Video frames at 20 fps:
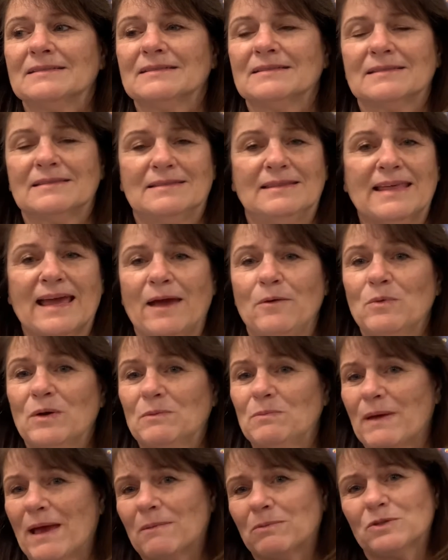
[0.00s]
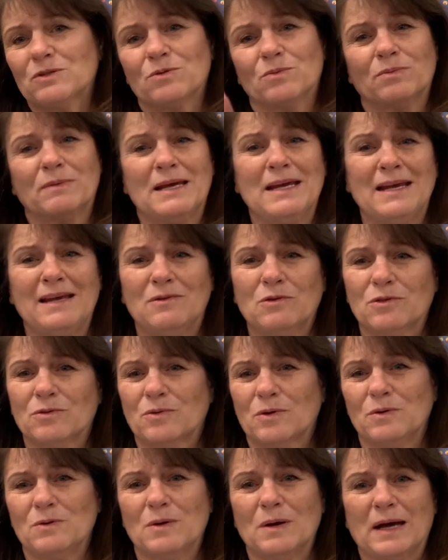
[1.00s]
they would be able to read
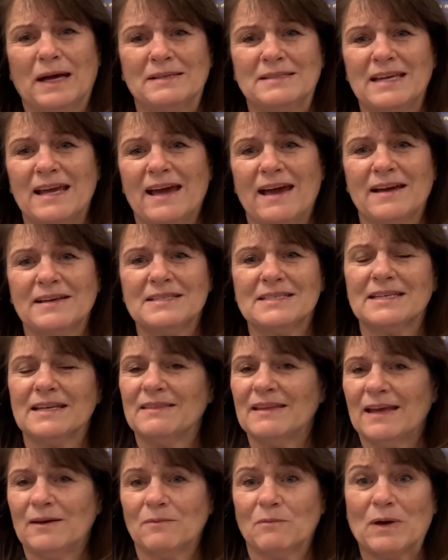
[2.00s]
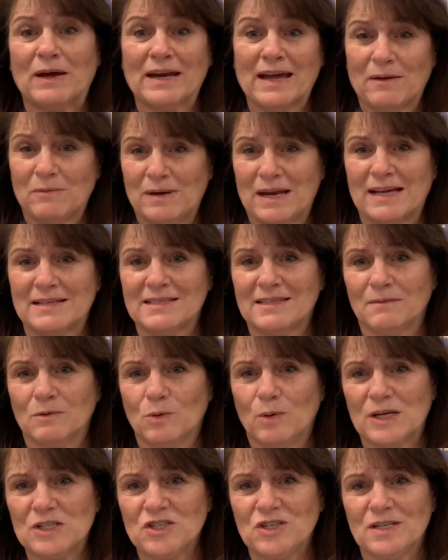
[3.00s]
through a text, and then when I would ask them
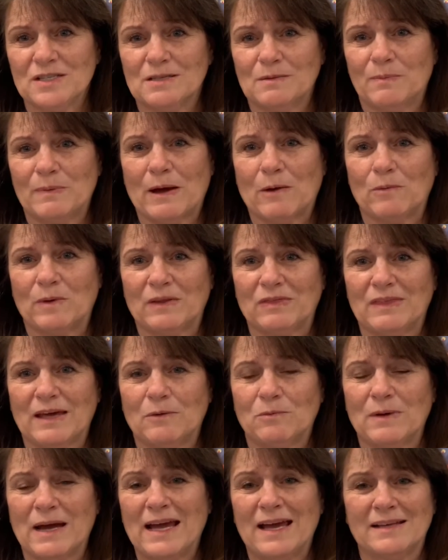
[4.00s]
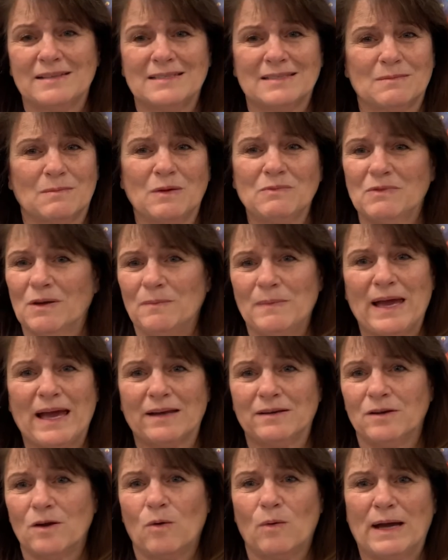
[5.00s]
questions about what they read, some of them
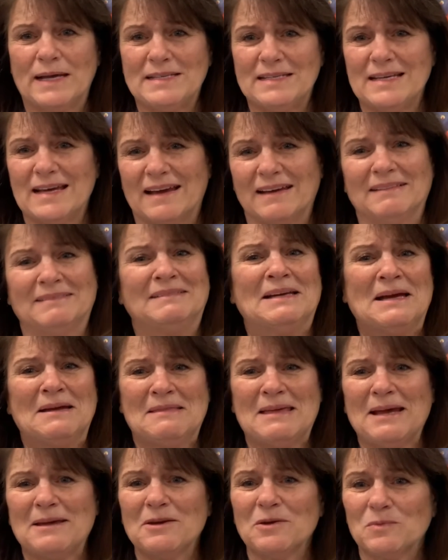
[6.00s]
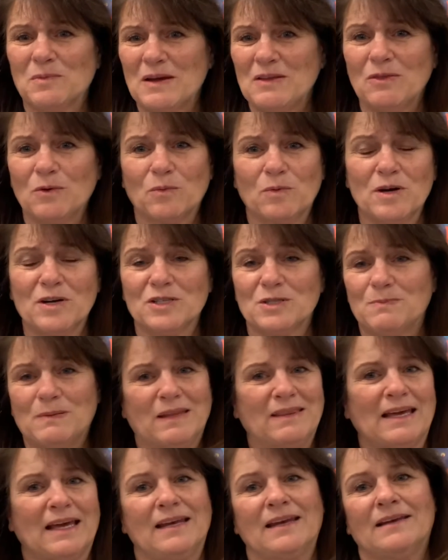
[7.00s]
had no idea. They could read the words, but
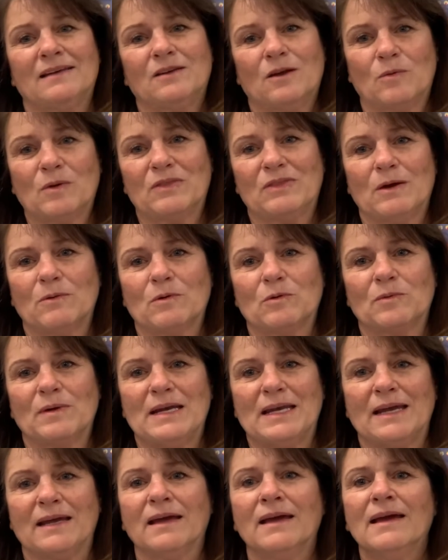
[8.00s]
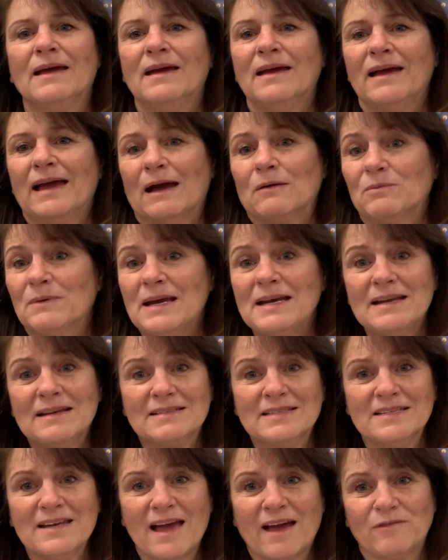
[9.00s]
they didn't know what they were reading. Reading
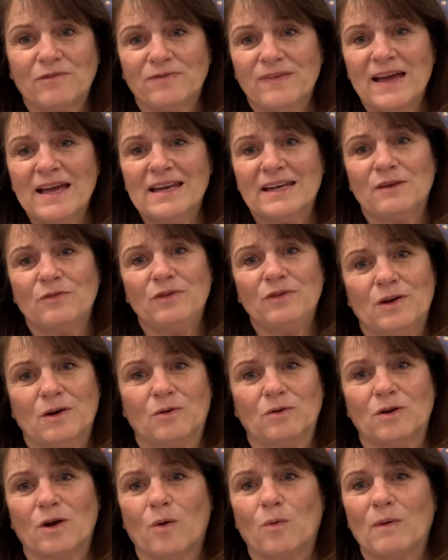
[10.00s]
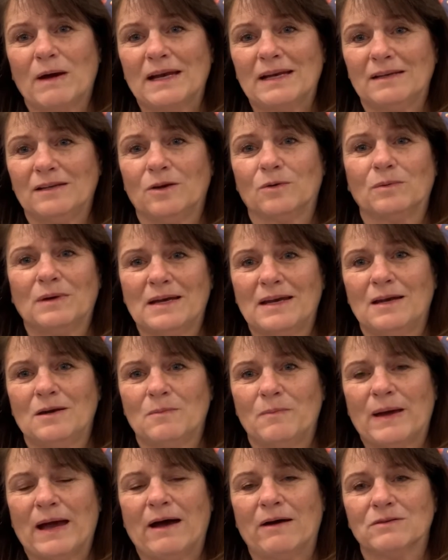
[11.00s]
is not fun if you know what you're reading
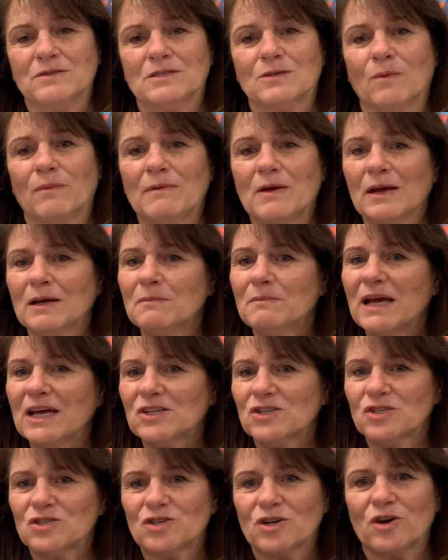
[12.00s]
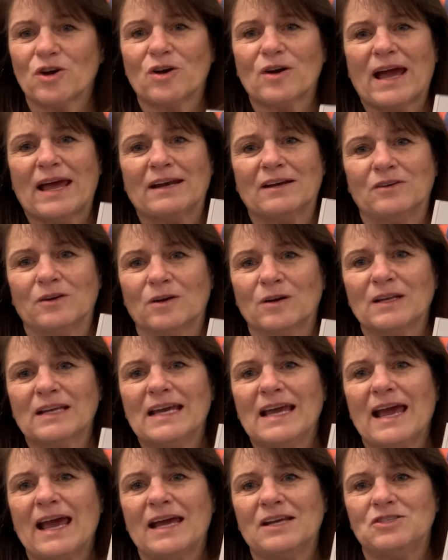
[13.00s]
about. So we want to make sure at an
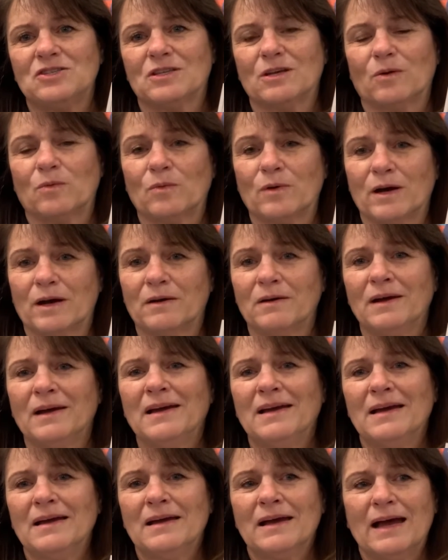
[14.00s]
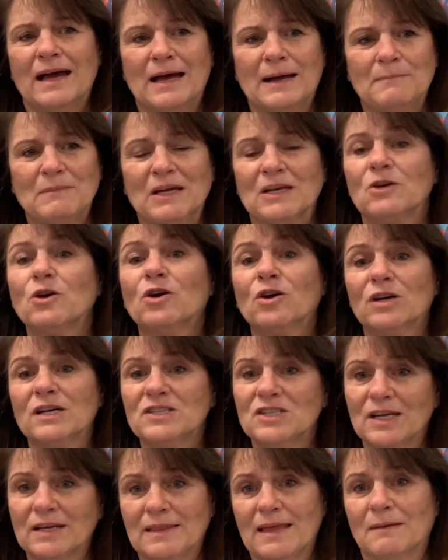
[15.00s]
early age that we're
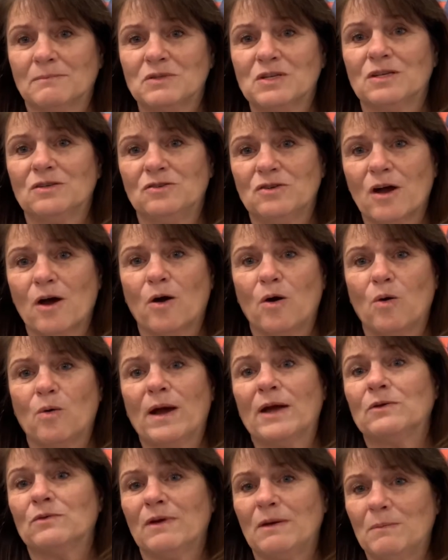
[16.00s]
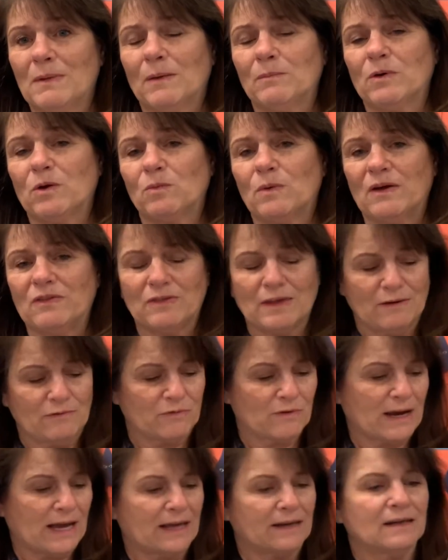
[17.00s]
encouraging them to know and remember what they've
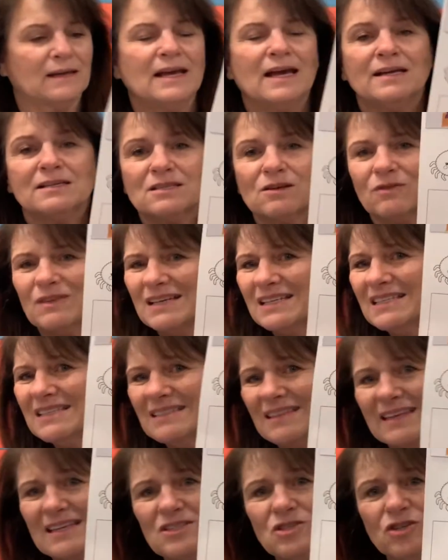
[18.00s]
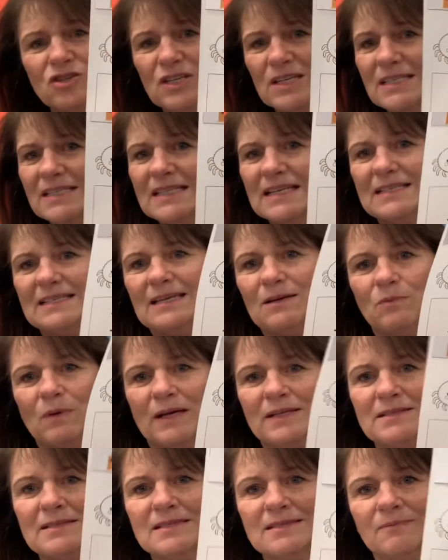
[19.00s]
read. So these are just easy
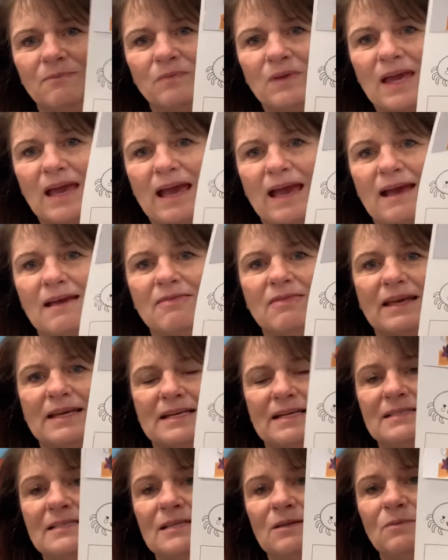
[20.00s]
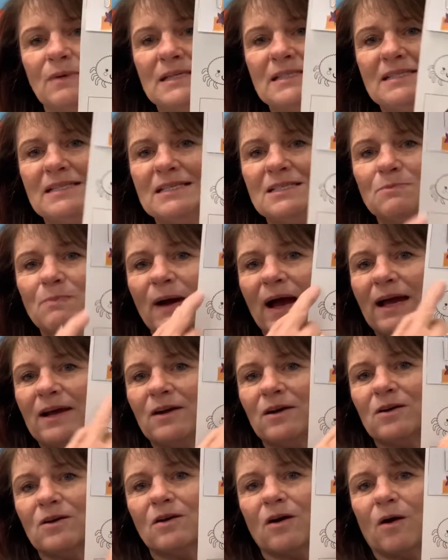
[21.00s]
ones, okay? The eensy weensy
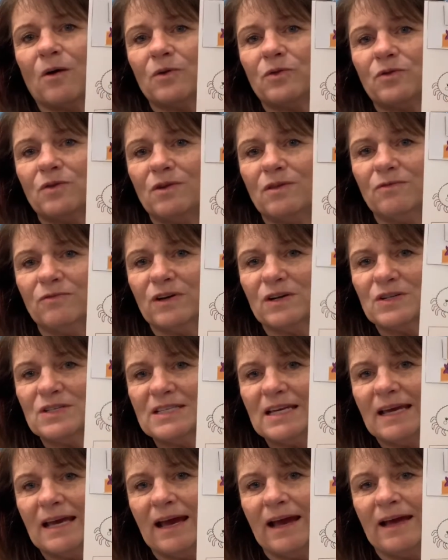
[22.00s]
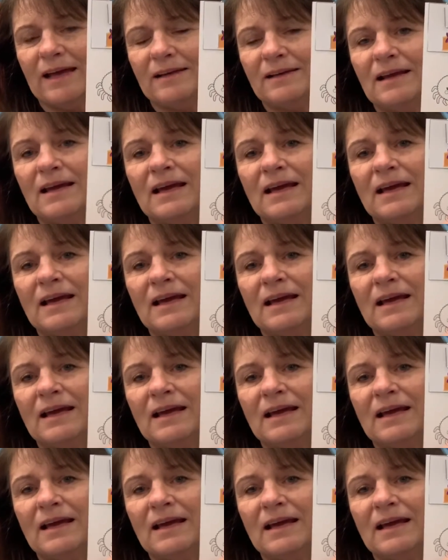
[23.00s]
spider, go through the verse again,